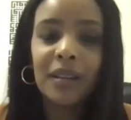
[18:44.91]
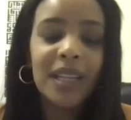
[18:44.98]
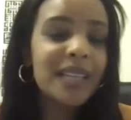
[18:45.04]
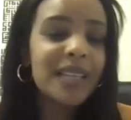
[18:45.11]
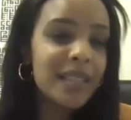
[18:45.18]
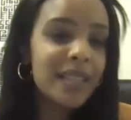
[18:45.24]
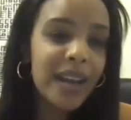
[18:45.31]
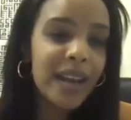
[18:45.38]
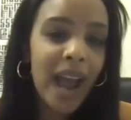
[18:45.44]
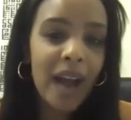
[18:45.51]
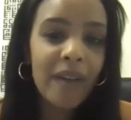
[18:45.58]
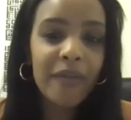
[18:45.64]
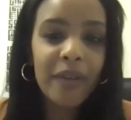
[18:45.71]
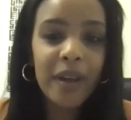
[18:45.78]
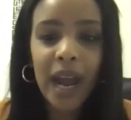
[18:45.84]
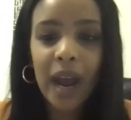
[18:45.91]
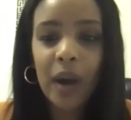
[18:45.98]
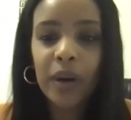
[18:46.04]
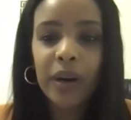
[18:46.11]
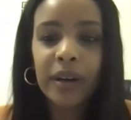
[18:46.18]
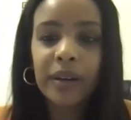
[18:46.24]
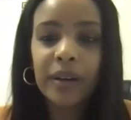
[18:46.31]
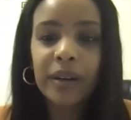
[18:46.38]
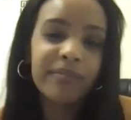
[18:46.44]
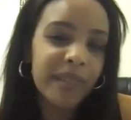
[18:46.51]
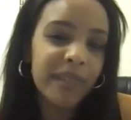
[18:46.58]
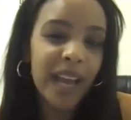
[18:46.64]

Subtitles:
less than half an hour